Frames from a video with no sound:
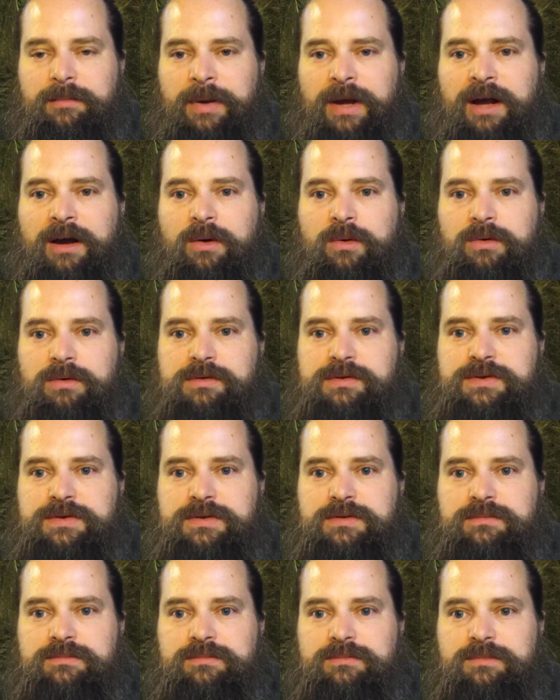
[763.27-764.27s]

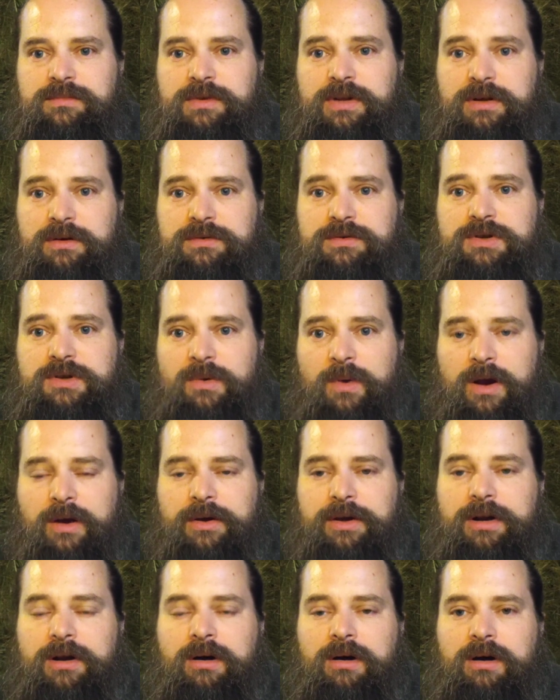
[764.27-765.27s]
powers that are
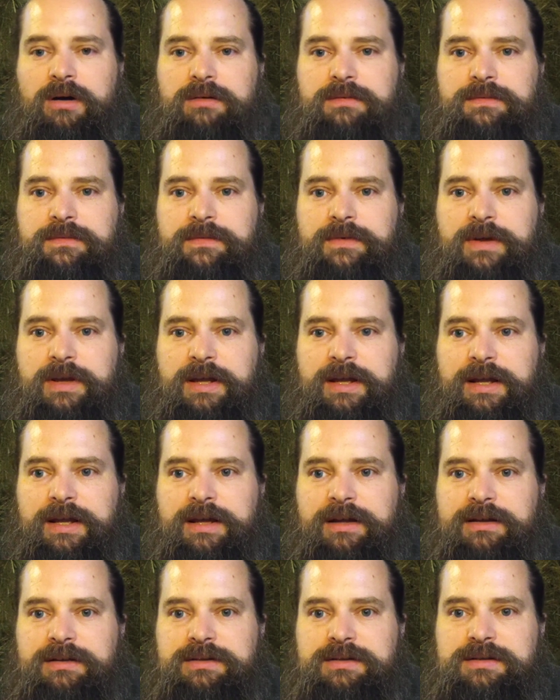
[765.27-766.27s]
squaring off,
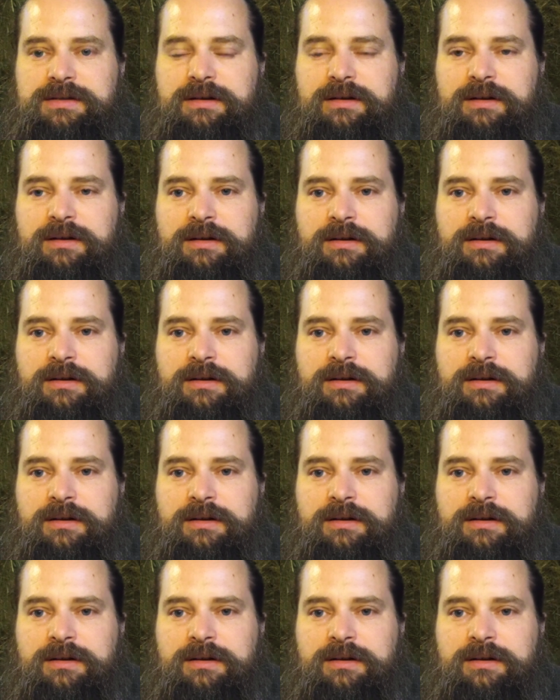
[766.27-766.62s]
and